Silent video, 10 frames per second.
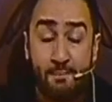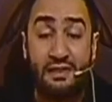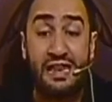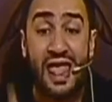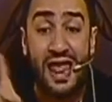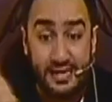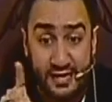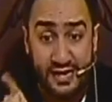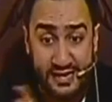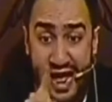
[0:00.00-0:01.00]

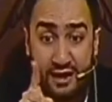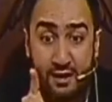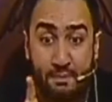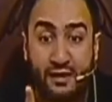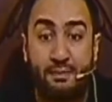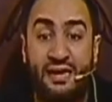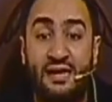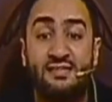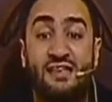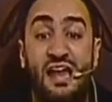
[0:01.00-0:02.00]
Lan in Arabic
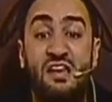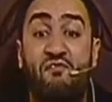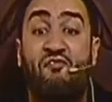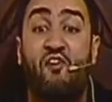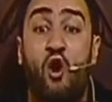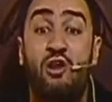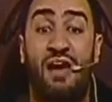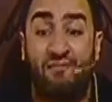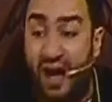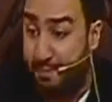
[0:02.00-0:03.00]
means
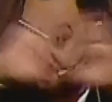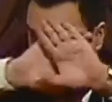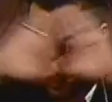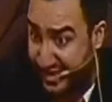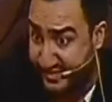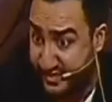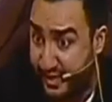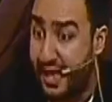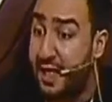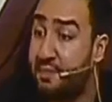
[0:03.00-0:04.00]
forever. Yes?
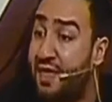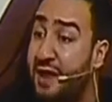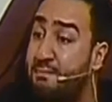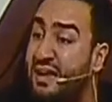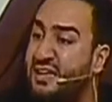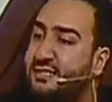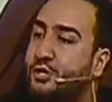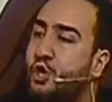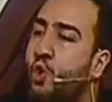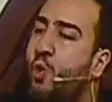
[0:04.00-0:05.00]
That
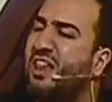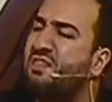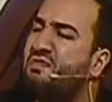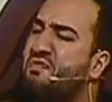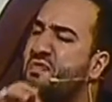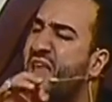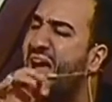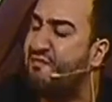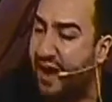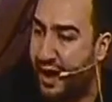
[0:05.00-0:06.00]
means you will
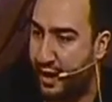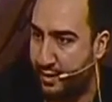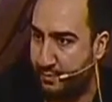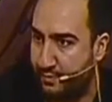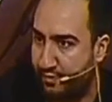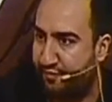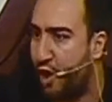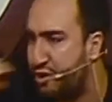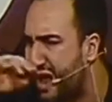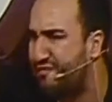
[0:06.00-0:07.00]
never,
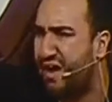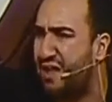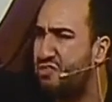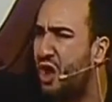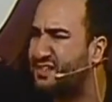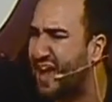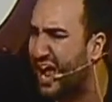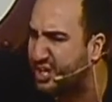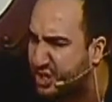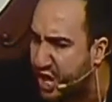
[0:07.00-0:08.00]
forever, not
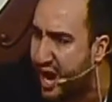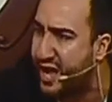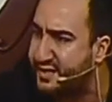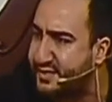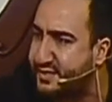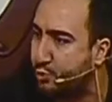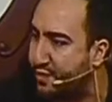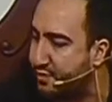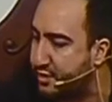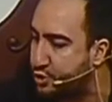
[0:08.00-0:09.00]
a chance,
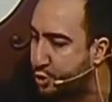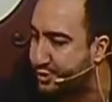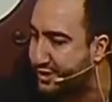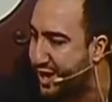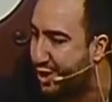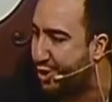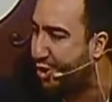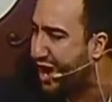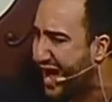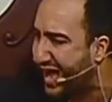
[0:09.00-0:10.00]
whether in dunya or
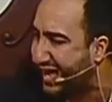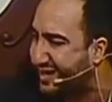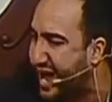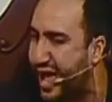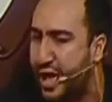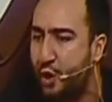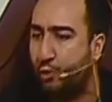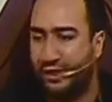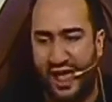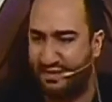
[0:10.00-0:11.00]
akhirah,
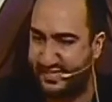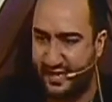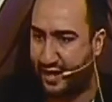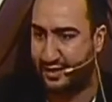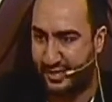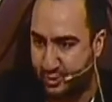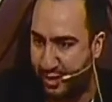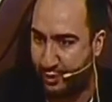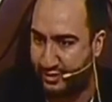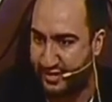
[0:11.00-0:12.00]
will ever see Allah
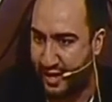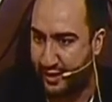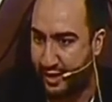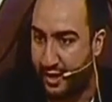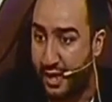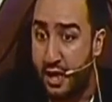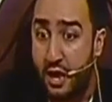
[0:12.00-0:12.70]
subhanahu wa ta'ala.